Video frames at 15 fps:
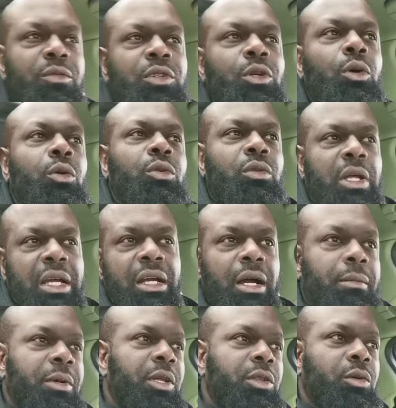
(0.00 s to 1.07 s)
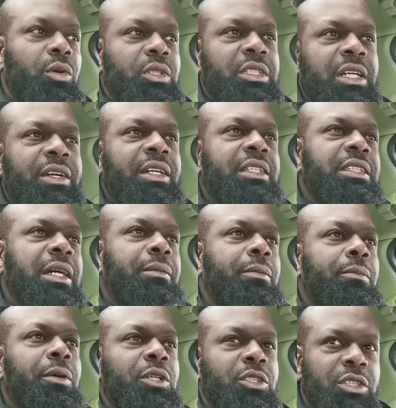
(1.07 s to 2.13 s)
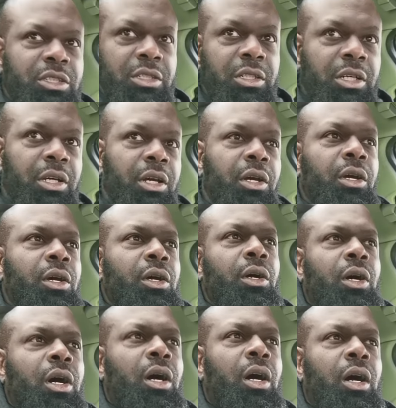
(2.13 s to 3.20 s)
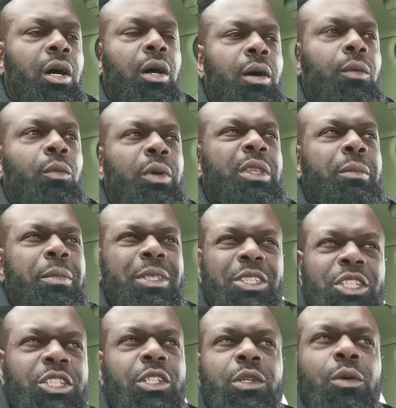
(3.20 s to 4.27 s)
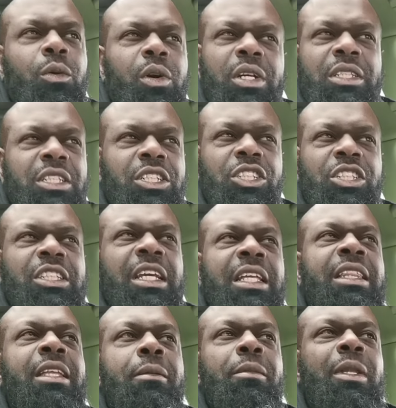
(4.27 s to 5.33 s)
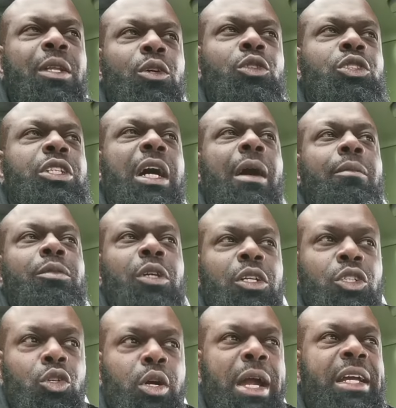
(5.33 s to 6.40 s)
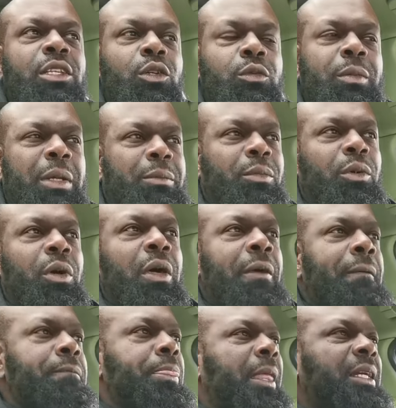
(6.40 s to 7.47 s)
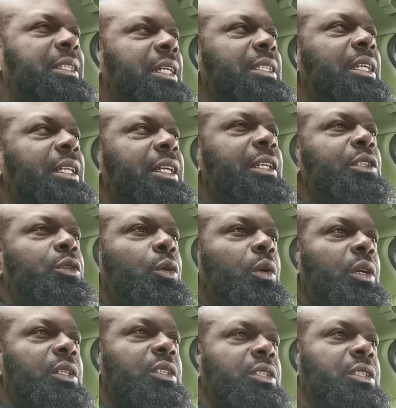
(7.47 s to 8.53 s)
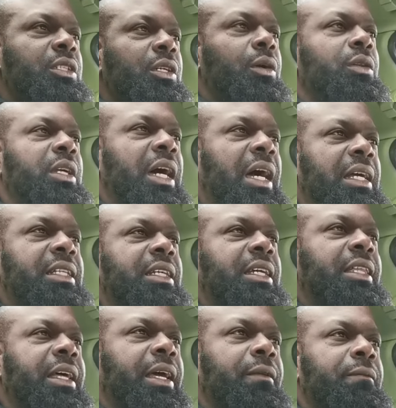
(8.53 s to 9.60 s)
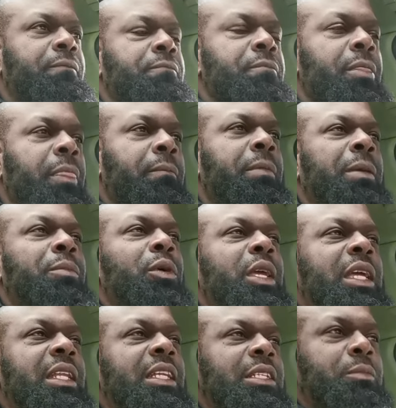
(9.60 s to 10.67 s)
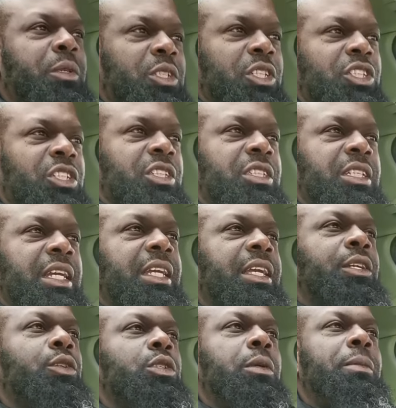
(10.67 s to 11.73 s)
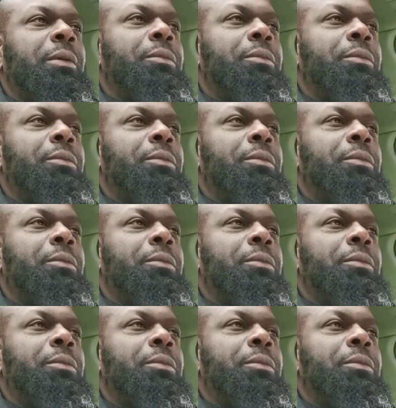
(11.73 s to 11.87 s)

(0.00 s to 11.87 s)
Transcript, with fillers: of you know like I'm an authoritarian type of person uh, with the position, or is it just in them and those jobs attract those people? I tend to lead towards you know the idea that people get in these positions, they get used to